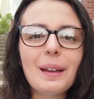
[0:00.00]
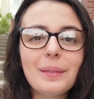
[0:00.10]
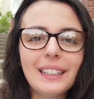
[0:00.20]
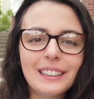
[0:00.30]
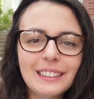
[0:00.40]

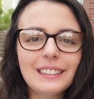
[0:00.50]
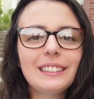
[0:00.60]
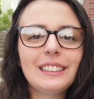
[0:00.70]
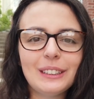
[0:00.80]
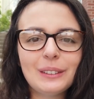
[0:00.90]
I'm a
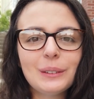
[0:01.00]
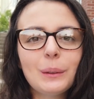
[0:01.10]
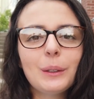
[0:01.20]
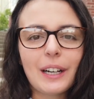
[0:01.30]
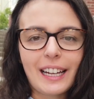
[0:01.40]
year
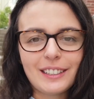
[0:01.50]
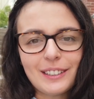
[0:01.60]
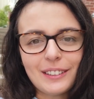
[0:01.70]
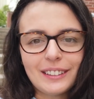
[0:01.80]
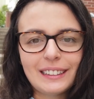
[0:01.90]
two grad
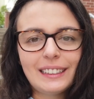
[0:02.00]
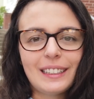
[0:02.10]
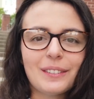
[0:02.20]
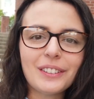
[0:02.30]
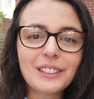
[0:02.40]
student
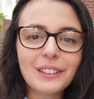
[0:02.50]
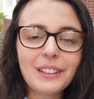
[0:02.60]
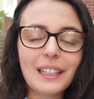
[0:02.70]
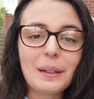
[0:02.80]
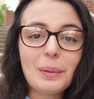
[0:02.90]
in the
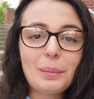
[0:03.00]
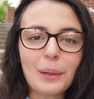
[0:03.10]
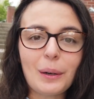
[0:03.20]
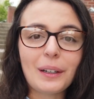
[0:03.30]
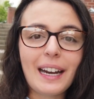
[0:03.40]
physical therapy
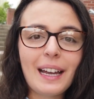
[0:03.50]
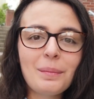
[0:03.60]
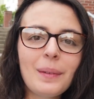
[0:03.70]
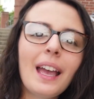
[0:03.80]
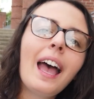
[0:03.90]

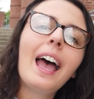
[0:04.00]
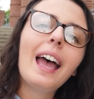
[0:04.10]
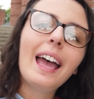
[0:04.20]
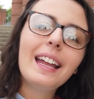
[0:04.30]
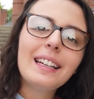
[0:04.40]
program,
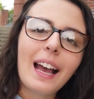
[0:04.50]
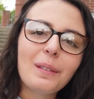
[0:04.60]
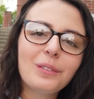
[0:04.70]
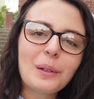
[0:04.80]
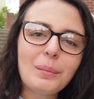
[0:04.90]
and
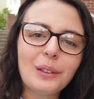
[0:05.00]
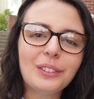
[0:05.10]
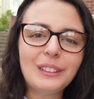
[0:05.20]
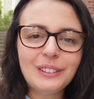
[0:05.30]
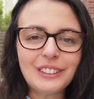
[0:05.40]
I'm from
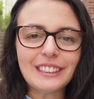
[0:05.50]
Milford, New